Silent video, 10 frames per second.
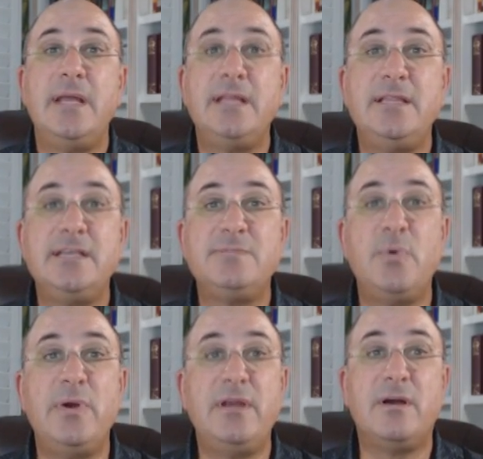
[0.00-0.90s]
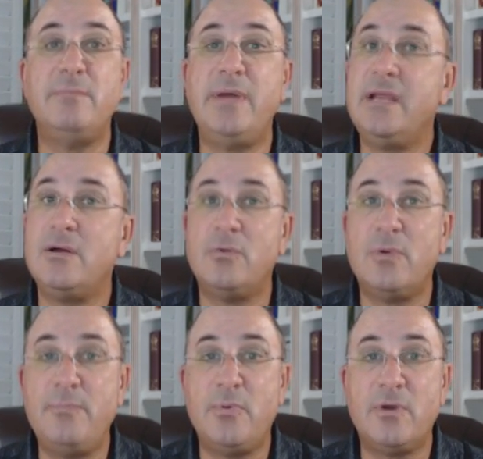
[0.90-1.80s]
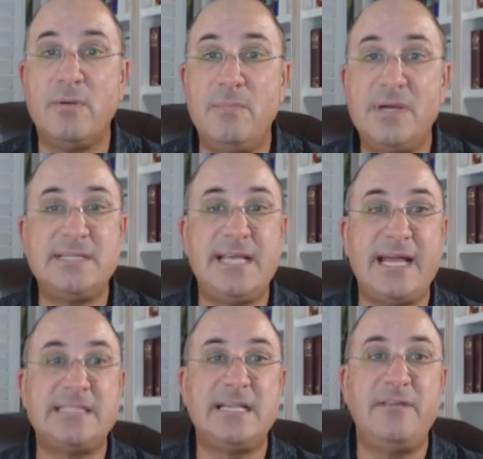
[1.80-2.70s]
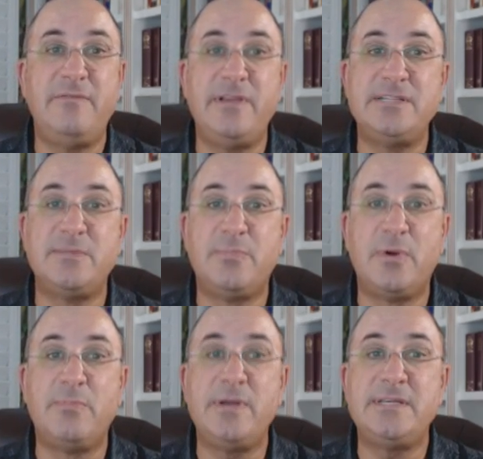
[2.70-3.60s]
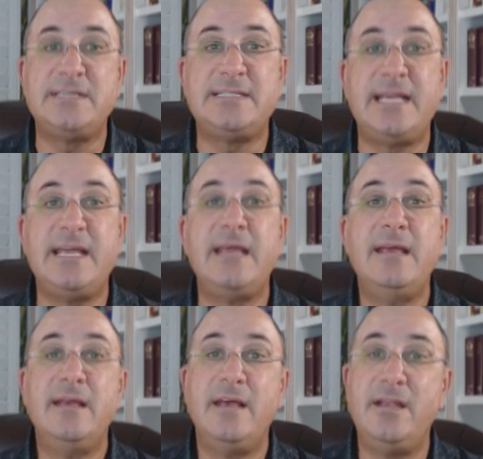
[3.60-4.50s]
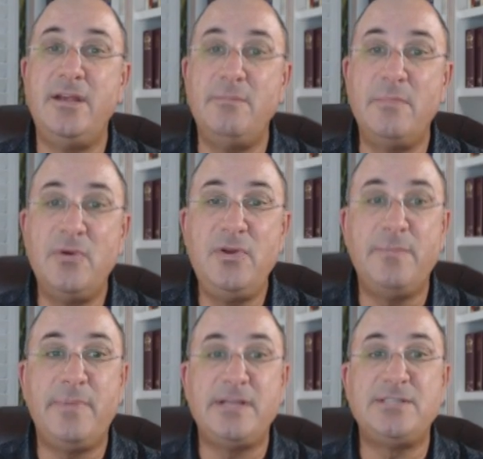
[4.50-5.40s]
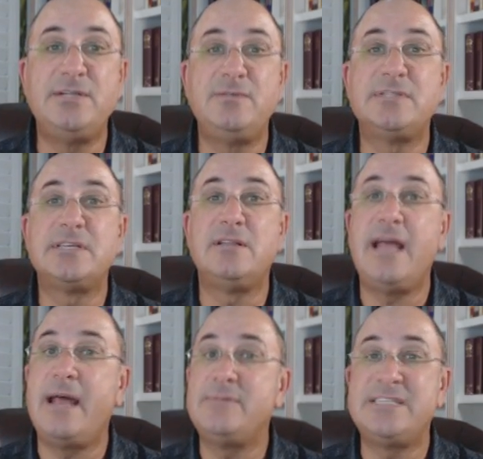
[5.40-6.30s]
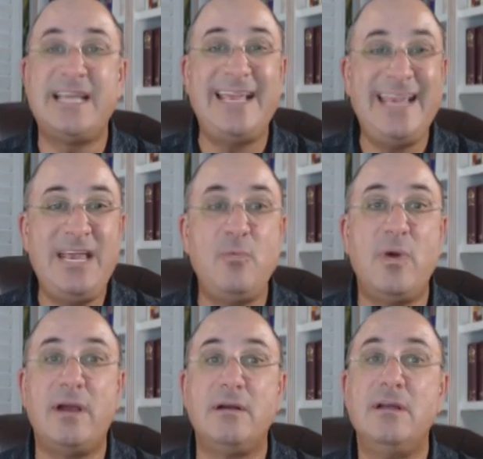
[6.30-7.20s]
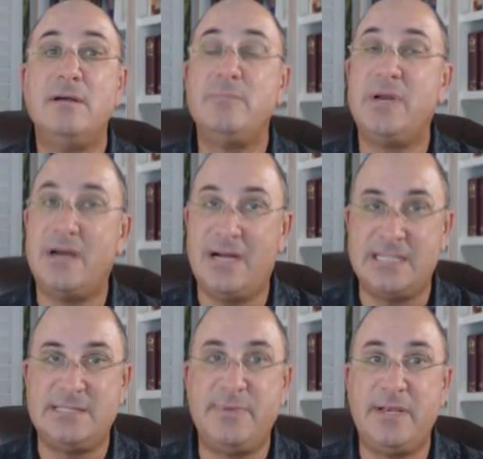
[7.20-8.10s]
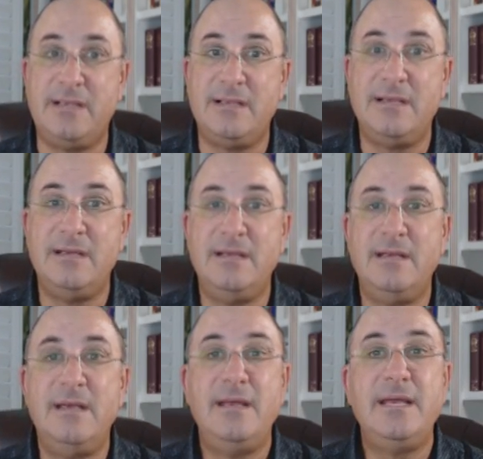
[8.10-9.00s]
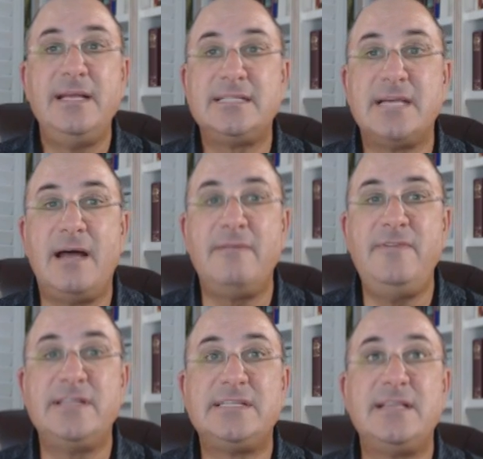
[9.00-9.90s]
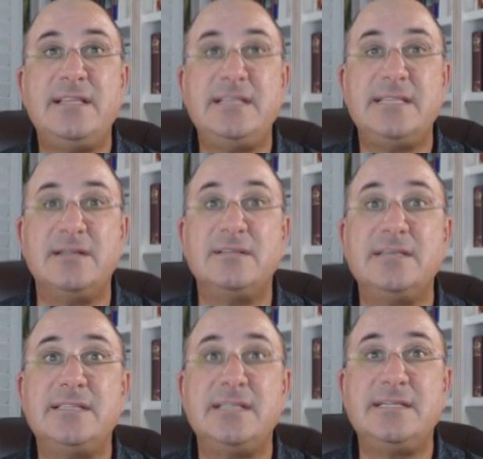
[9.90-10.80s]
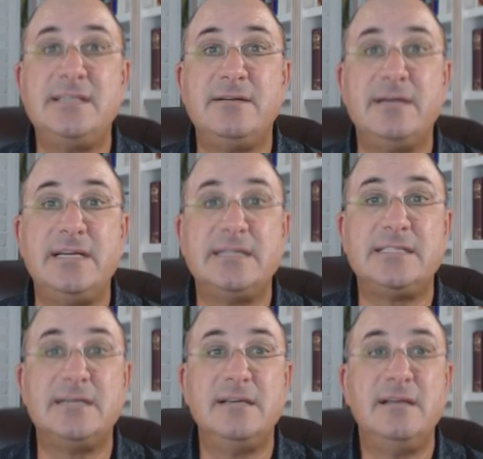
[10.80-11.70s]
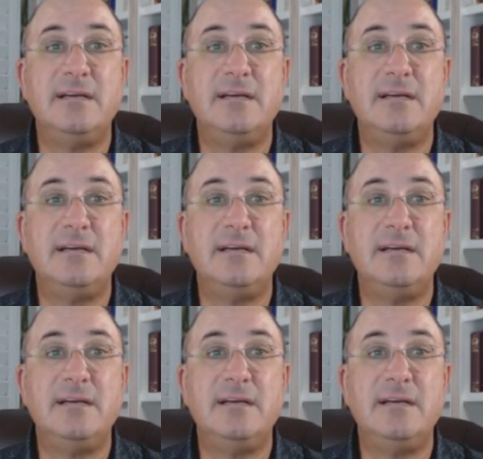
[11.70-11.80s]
At this point, our medical reporter must ask if it is appropriate to take a pneumonia patient who has collapsed anywhere but a hospital. It's obvious that this illness is serious.